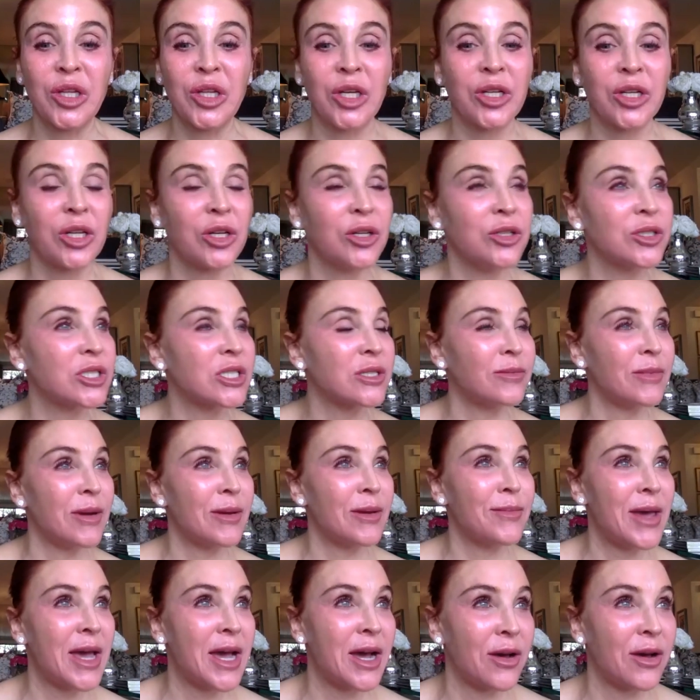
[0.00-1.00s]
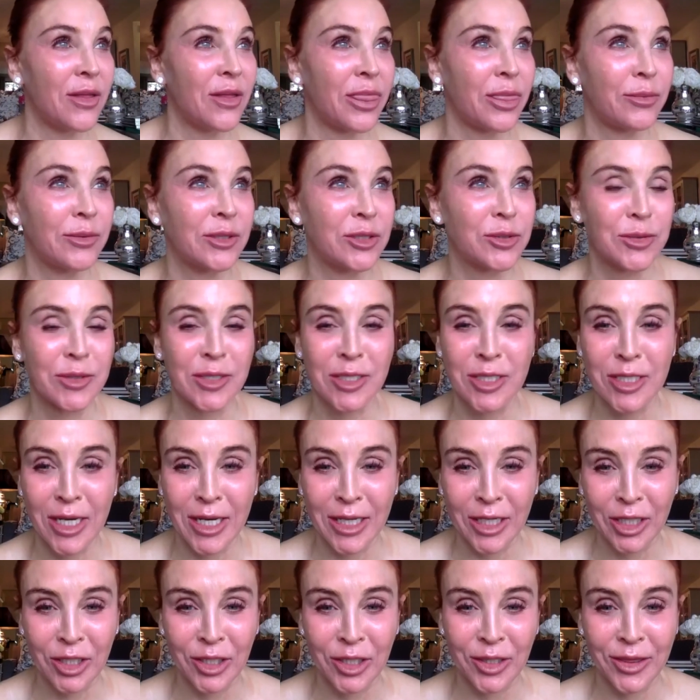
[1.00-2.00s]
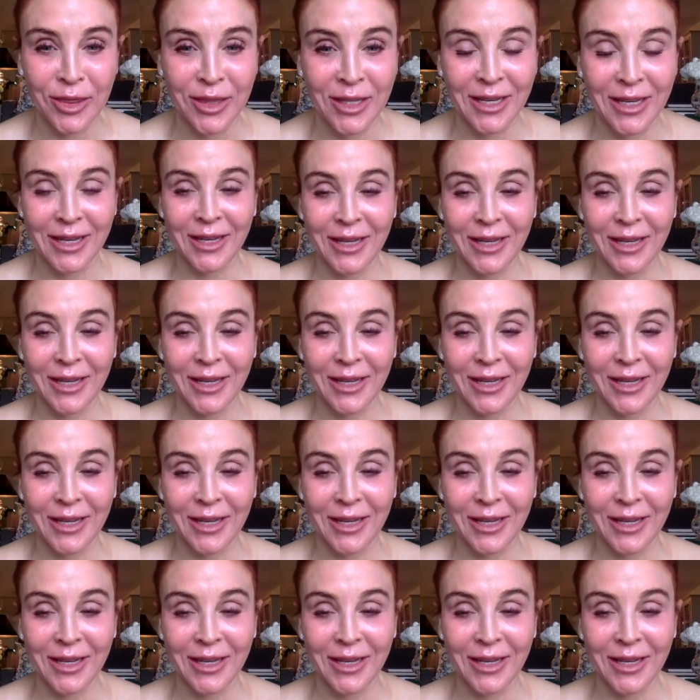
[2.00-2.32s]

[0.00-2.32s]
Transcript: close to my mouth, which was not a good thing.